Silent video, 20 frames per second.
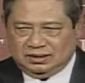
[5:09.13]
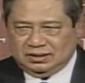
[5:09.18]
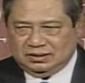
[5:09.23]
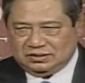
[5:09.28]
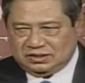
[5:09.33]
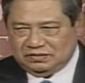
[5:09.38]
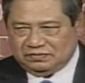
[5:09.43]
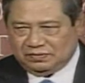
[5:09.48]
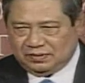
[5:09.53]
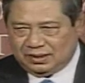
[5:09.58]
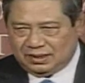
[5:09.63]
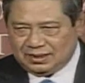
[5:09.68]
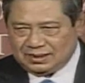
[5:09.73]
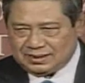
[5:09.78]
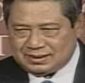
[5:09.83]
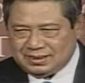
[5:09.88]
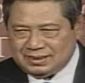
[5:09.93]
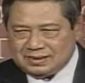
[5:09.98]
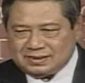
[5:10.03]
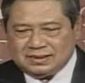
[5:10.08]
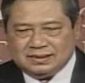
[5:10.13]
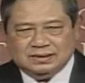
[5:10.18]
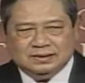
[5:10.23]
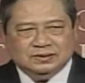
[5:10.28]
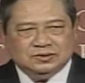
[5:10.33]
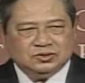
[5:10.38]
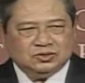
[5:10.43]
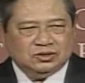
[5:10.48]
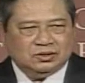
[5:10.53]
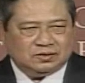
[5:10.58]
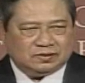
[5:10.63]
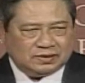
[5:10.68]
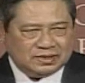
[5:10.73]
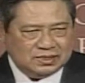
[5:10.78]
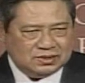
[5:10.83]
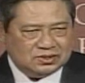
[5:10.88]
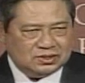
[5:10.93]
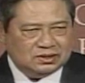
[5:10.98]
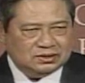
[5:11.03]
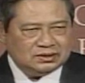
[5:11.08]
civilizations,
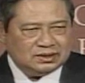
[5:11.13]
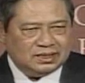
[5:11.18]
regions,